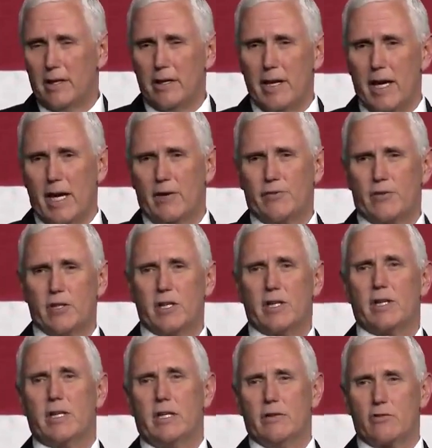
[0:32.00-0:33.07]

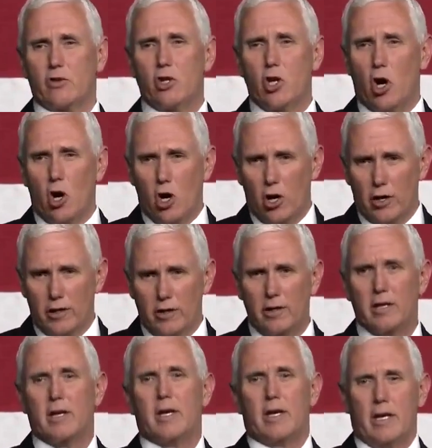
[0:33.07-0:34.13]
NAFTA is
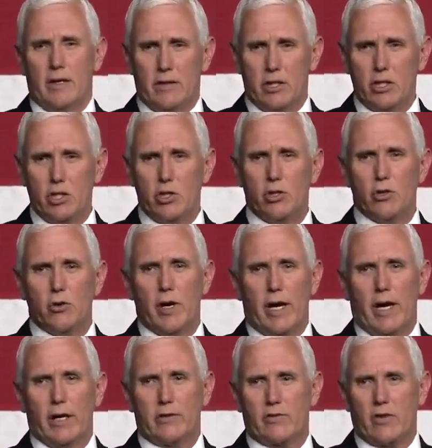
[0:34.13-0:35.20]
gone, and the
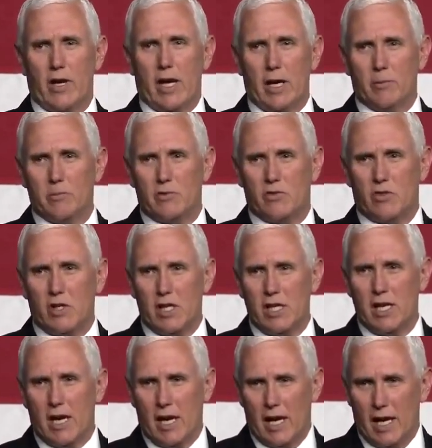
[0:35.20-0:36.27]

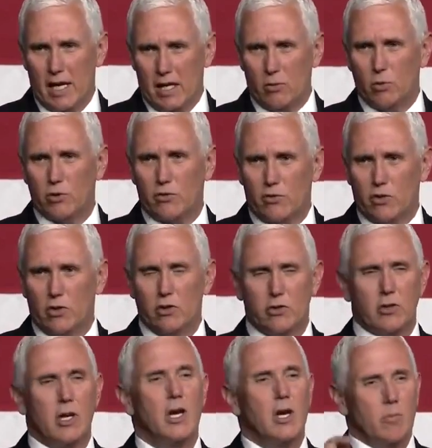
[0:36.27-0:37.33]
USMCA will
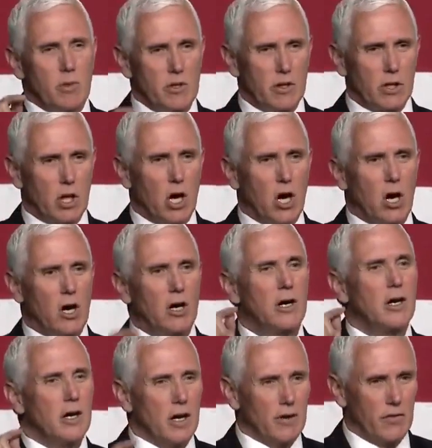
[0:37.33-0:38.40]
soon be the
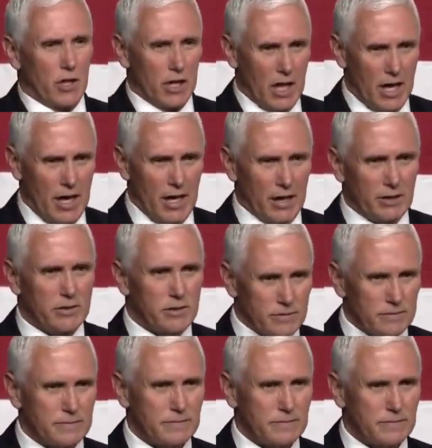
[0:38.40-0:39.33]
law of the land.